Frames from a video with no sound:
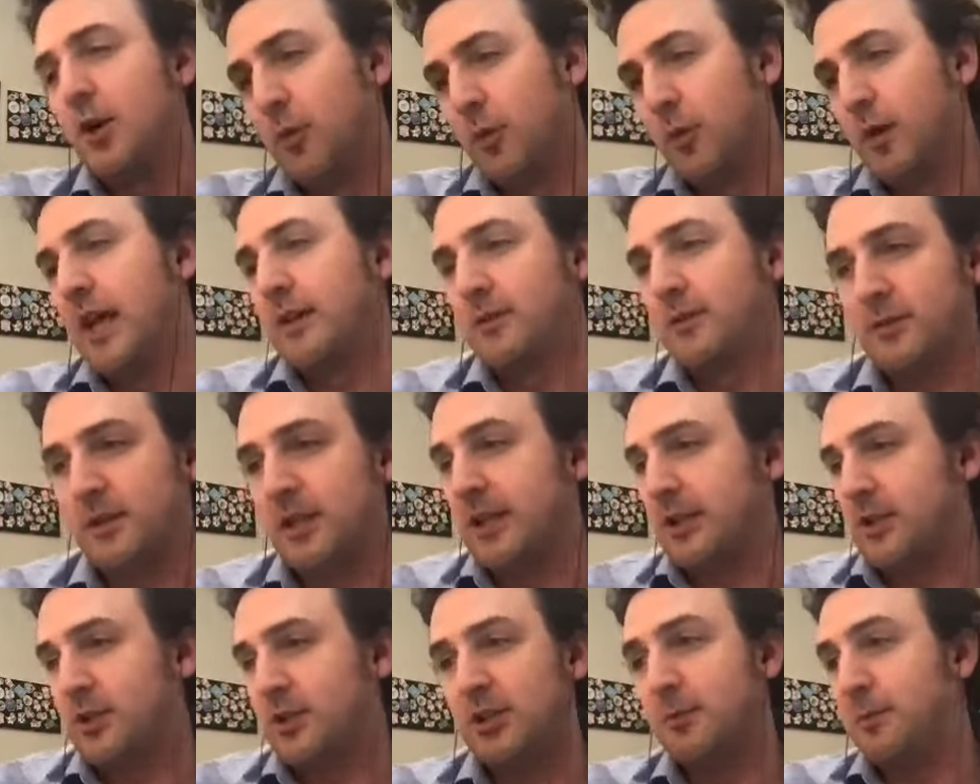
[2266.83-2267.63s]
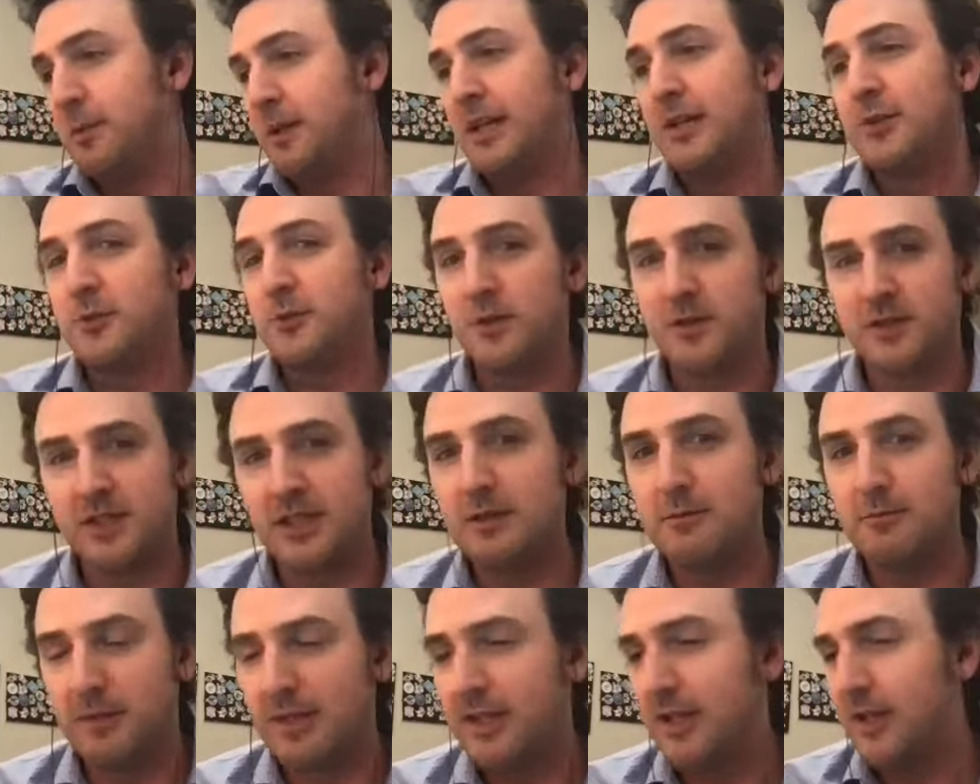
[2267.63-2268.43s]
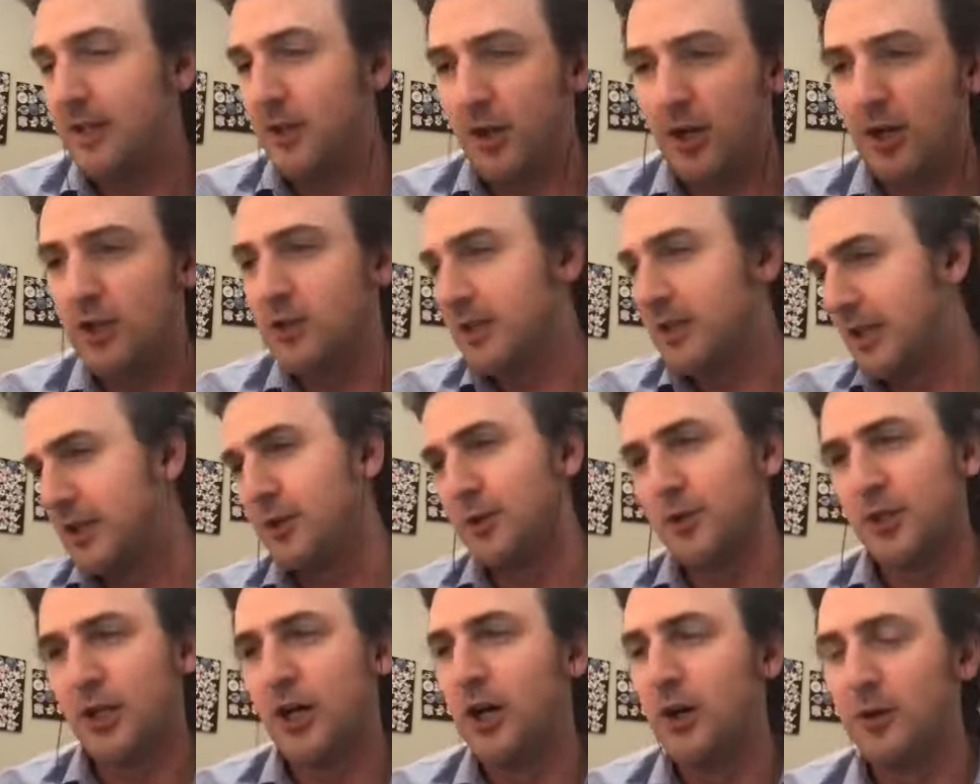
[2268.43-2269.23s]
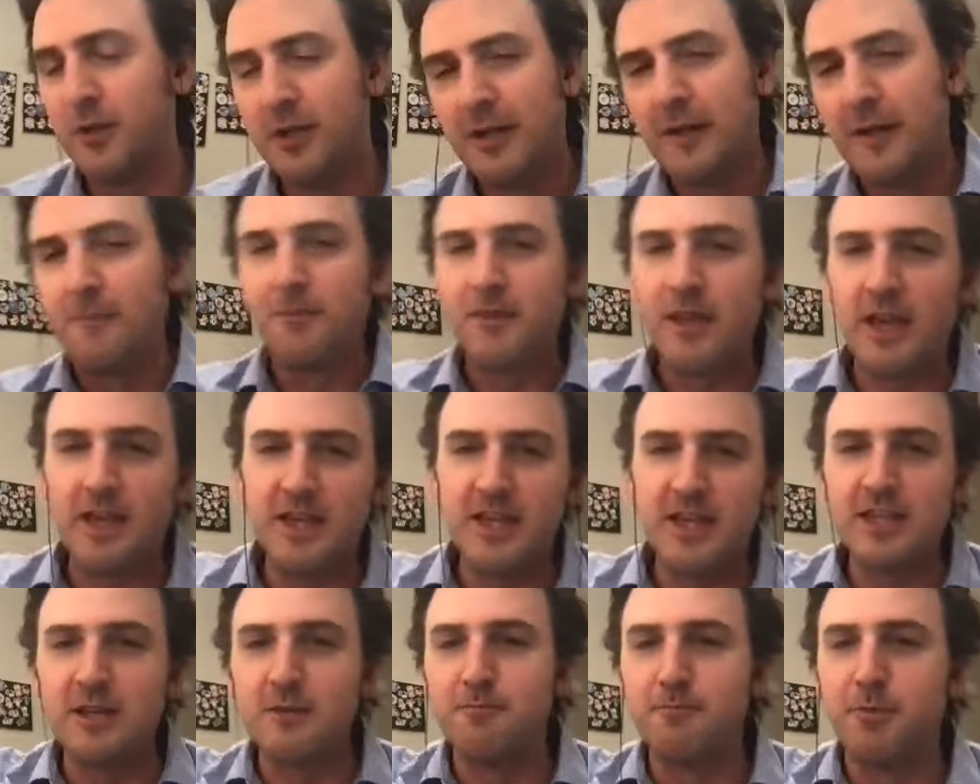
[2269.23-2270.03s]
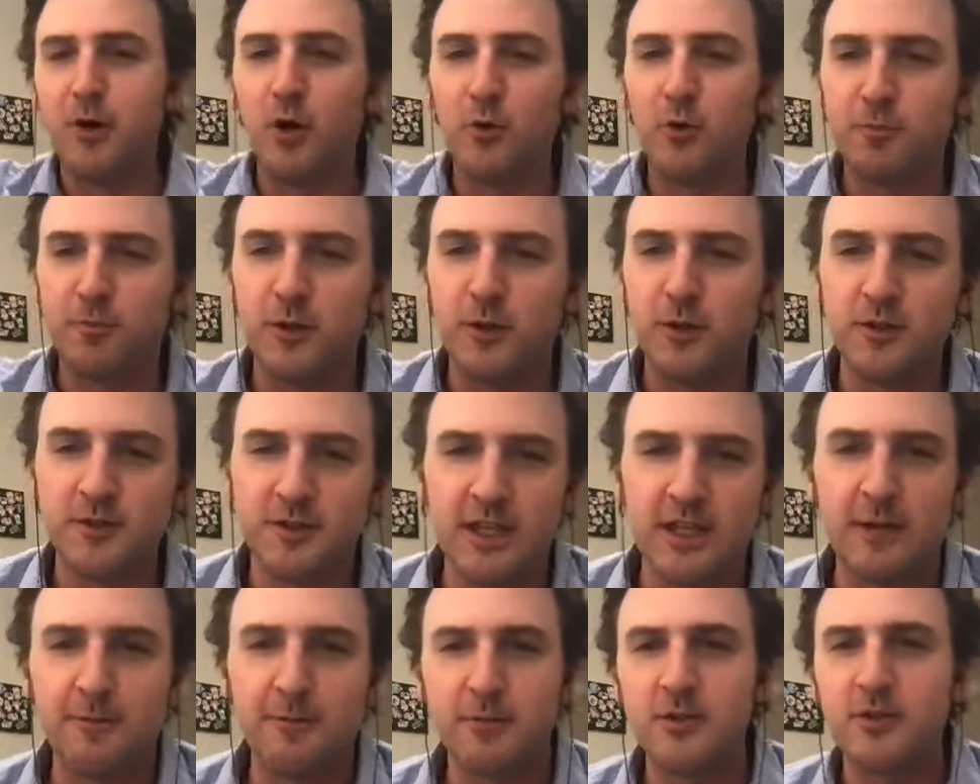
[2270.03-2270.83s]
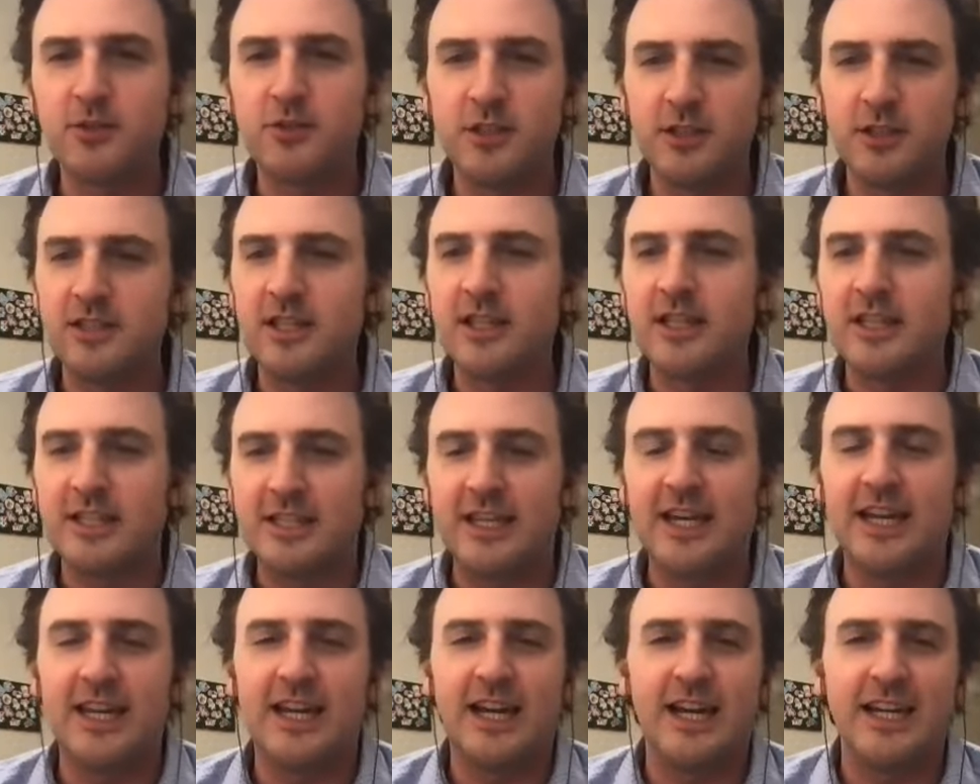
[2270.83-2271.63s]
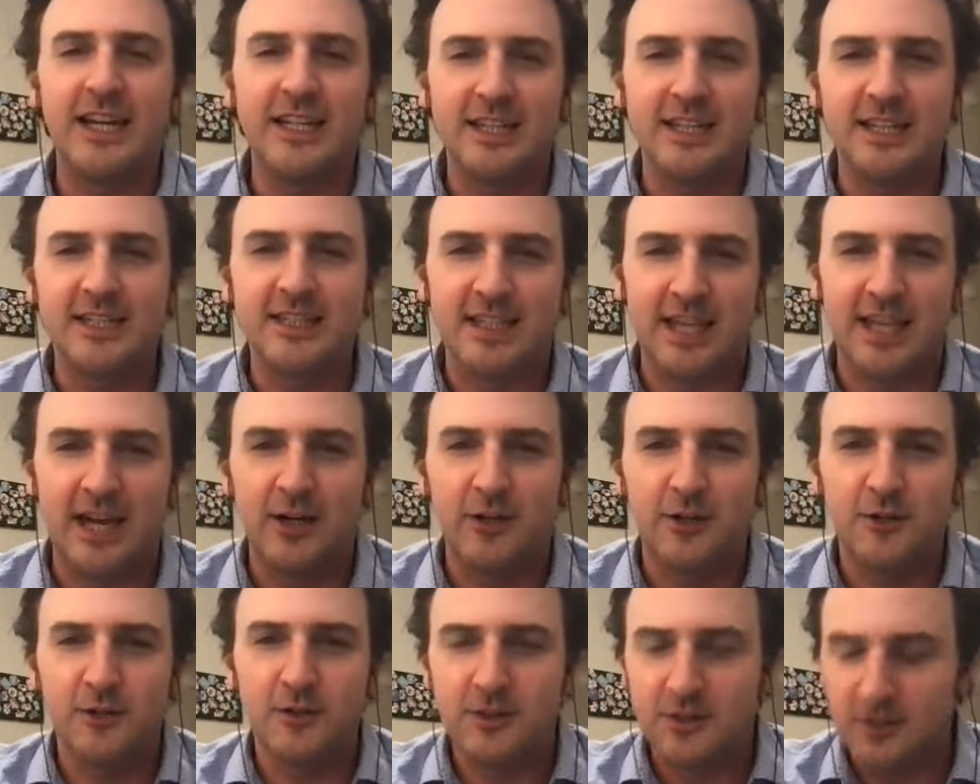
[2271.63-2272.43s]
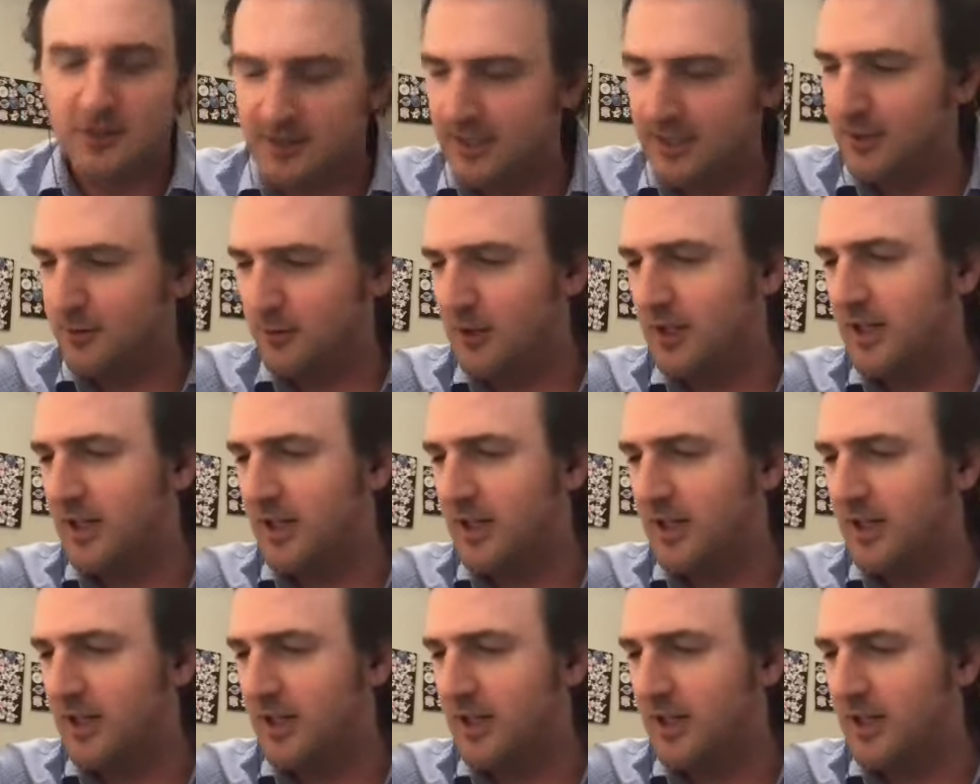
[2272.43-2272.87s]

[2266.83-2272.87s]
Would act like she be interested in me at all? Let alone and then the boat pulls up and she's like, get out of this house. You're like,